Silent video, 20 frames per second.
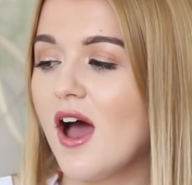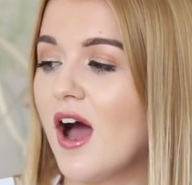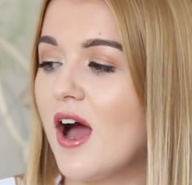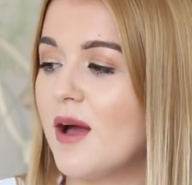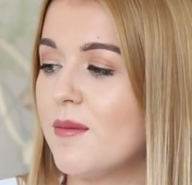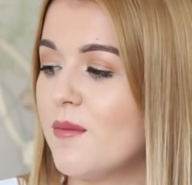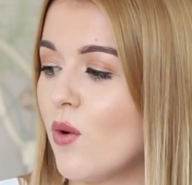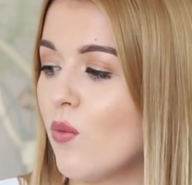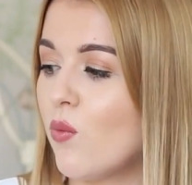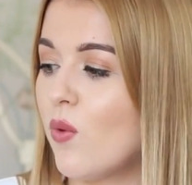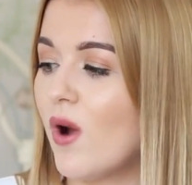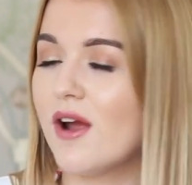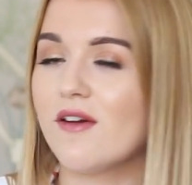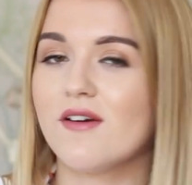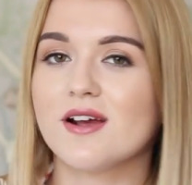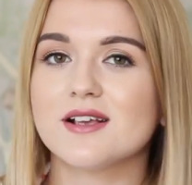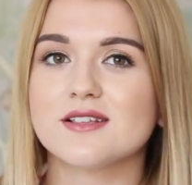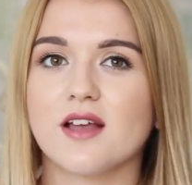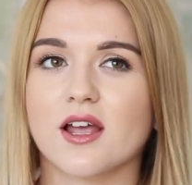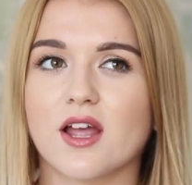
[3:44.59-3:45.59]

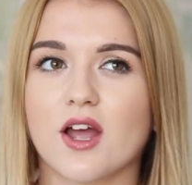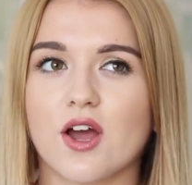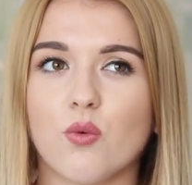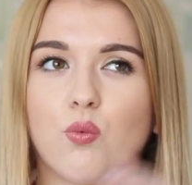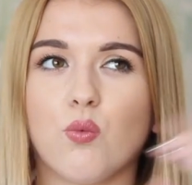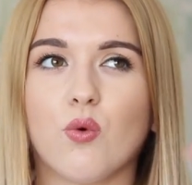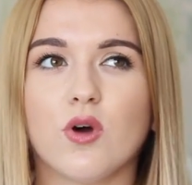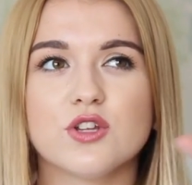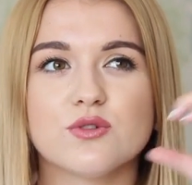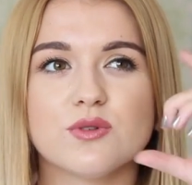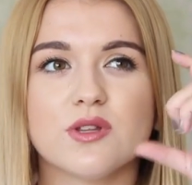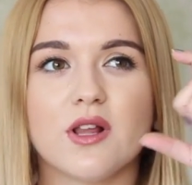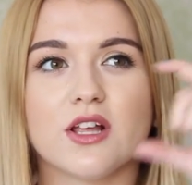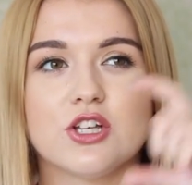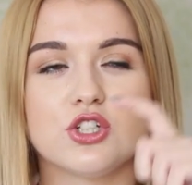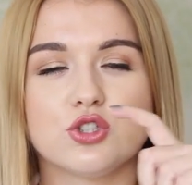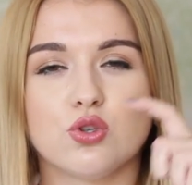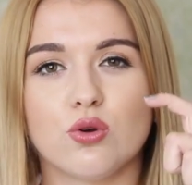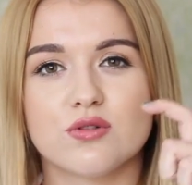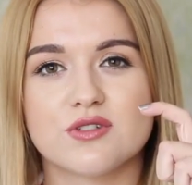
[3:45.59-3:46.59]
Whereas like ones with
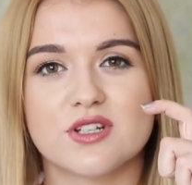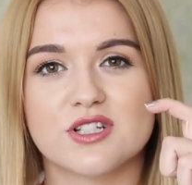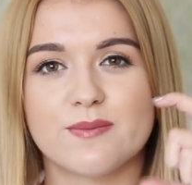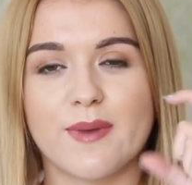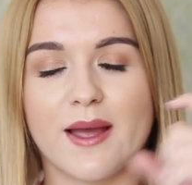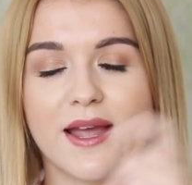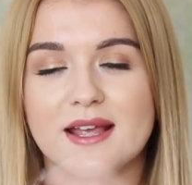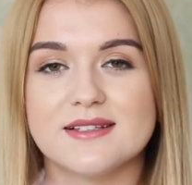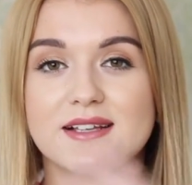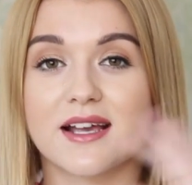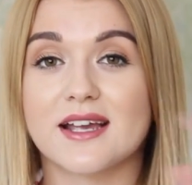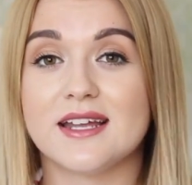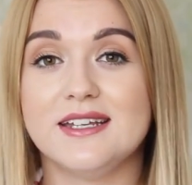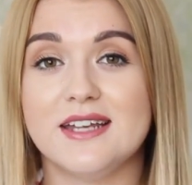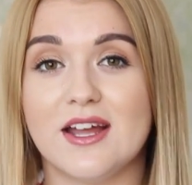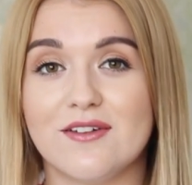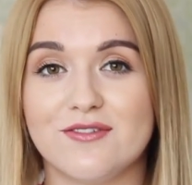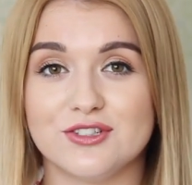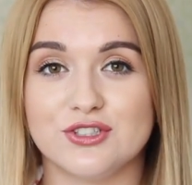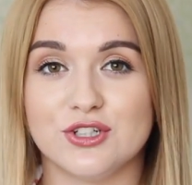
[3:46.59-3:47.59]
like shorter space, I
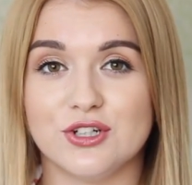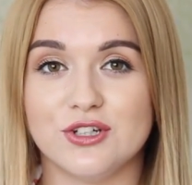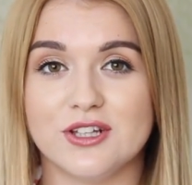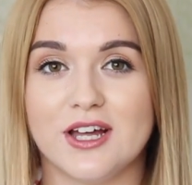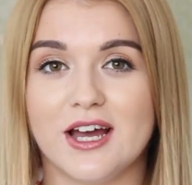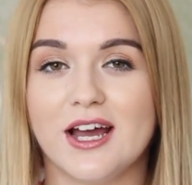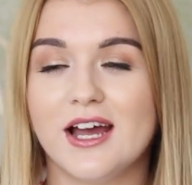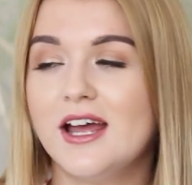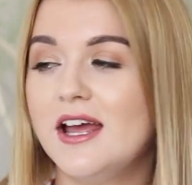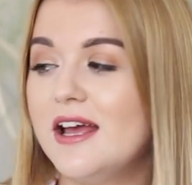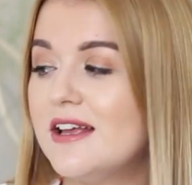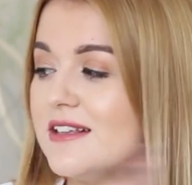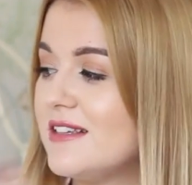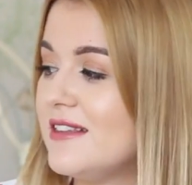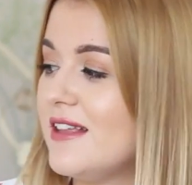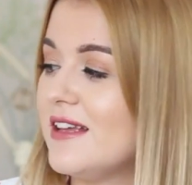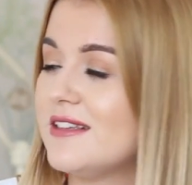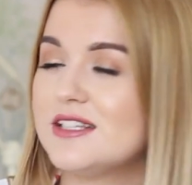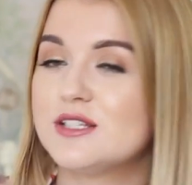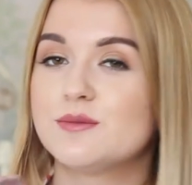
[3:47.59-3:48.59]
can never do that.
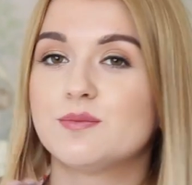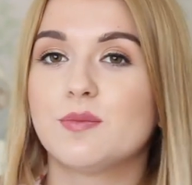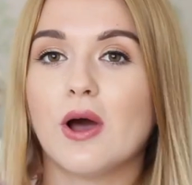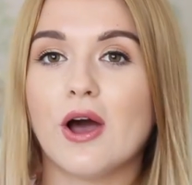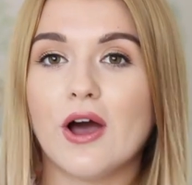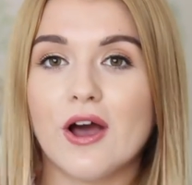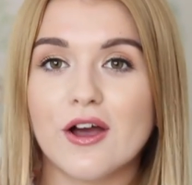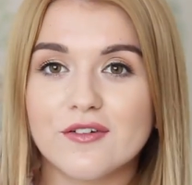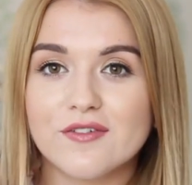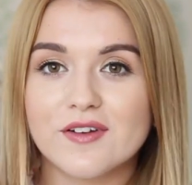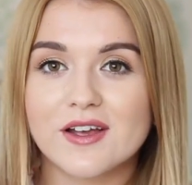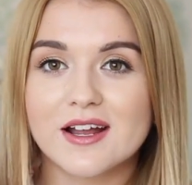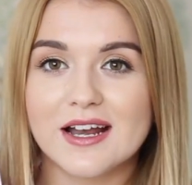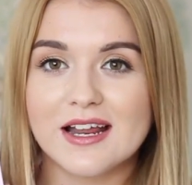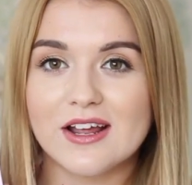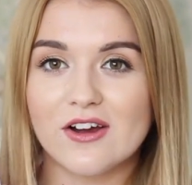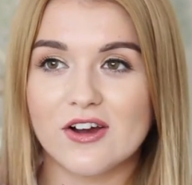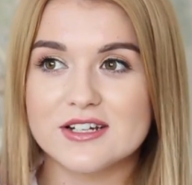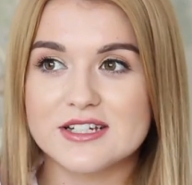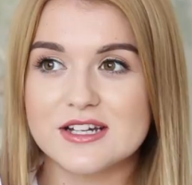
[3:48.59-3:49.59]
So this is
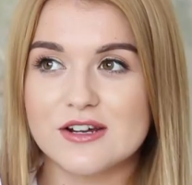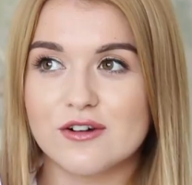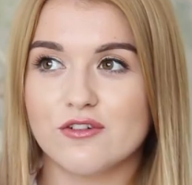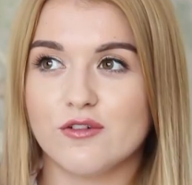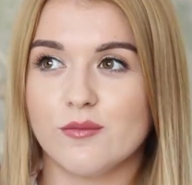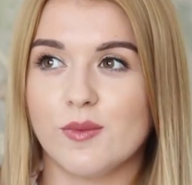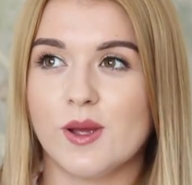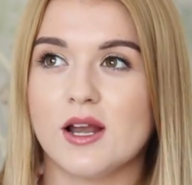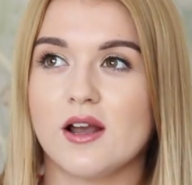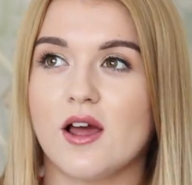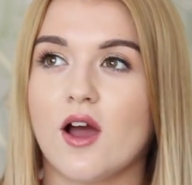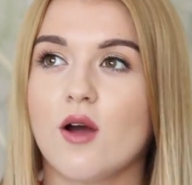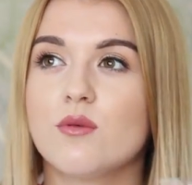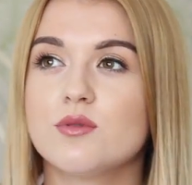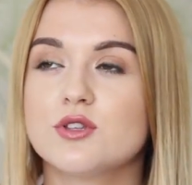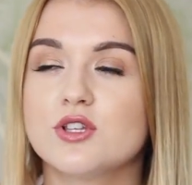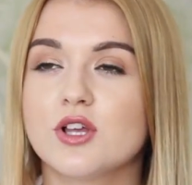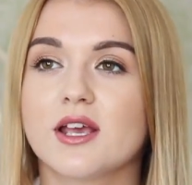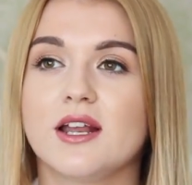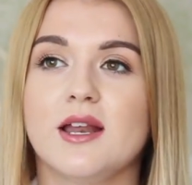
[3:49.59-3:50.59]
perfectly ideal for me. Like, I
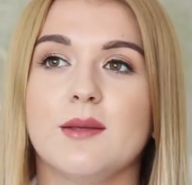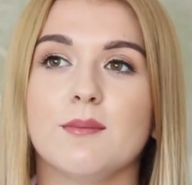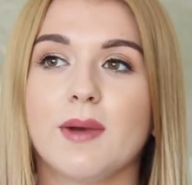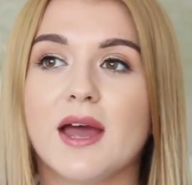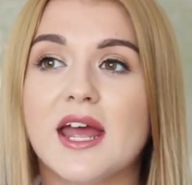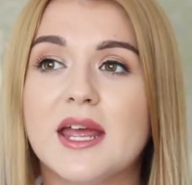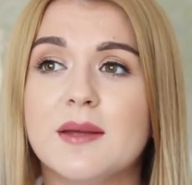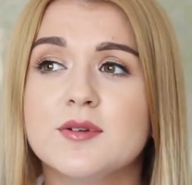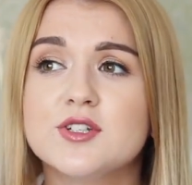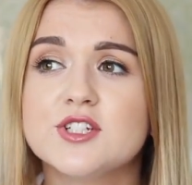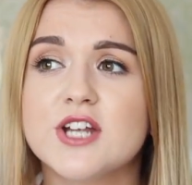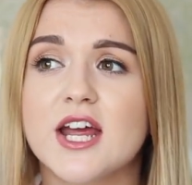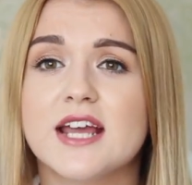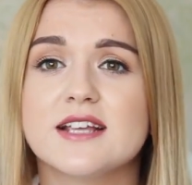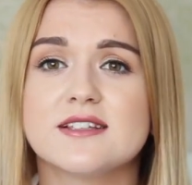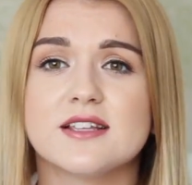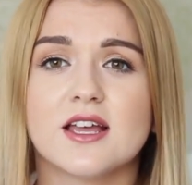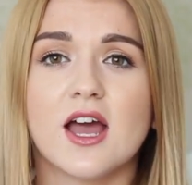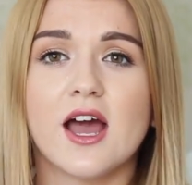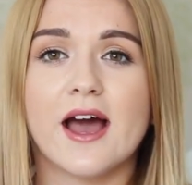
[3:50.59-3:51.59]
was looking in Paper
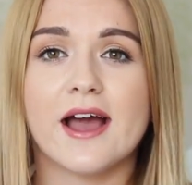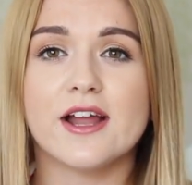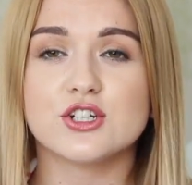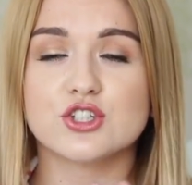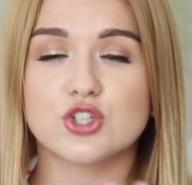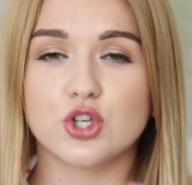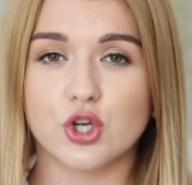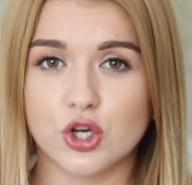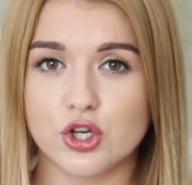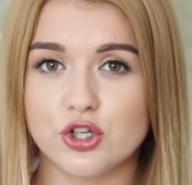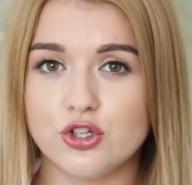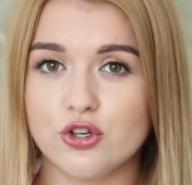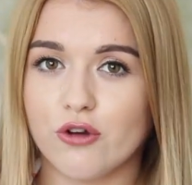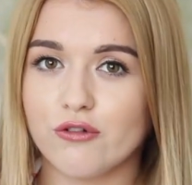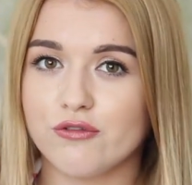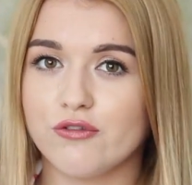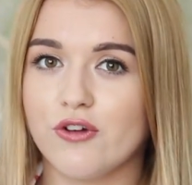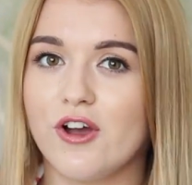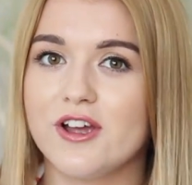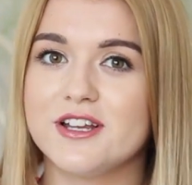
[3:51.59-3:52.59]
Chase, I just could
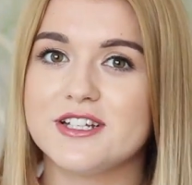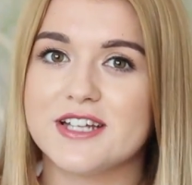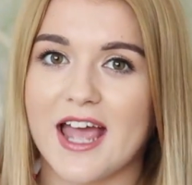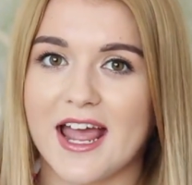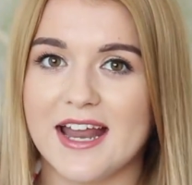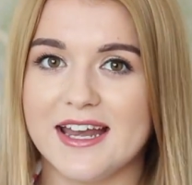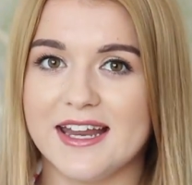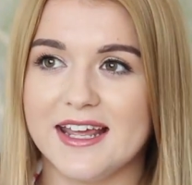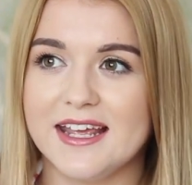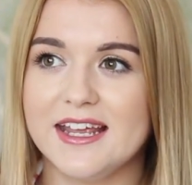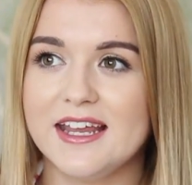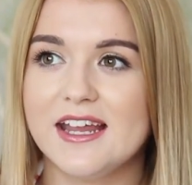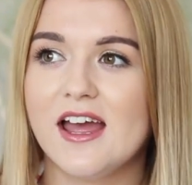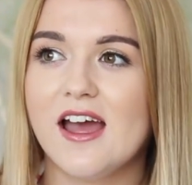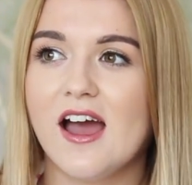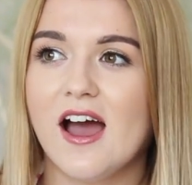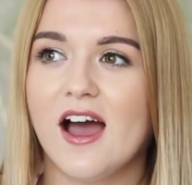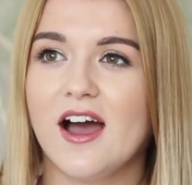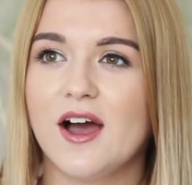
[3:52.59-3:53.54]
not find any.